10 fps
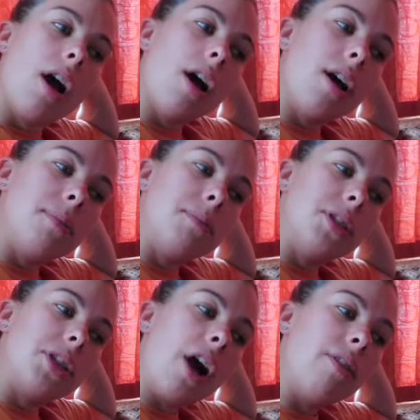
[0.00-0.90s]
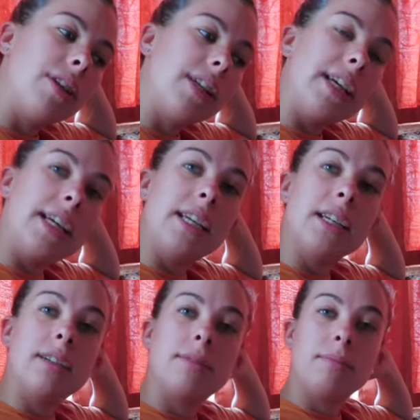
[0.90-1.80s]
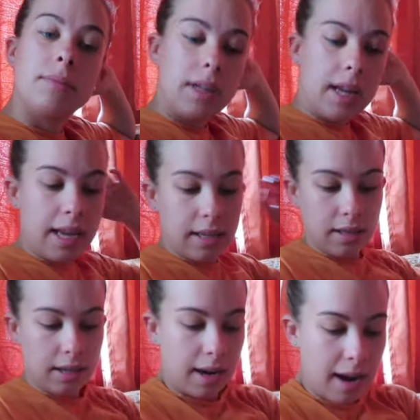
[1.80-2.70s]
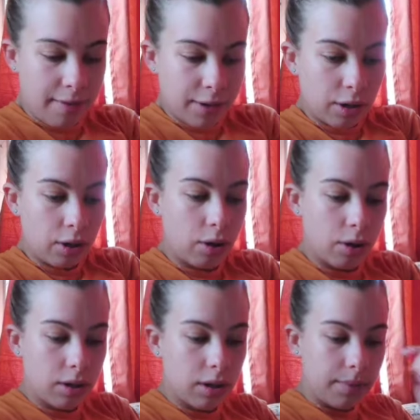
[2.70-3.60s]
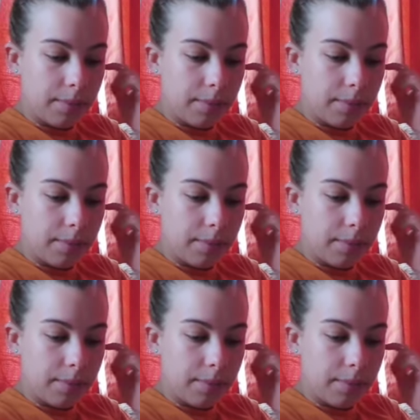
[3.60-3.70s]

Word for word: Um, currently it's like 11 o'clock.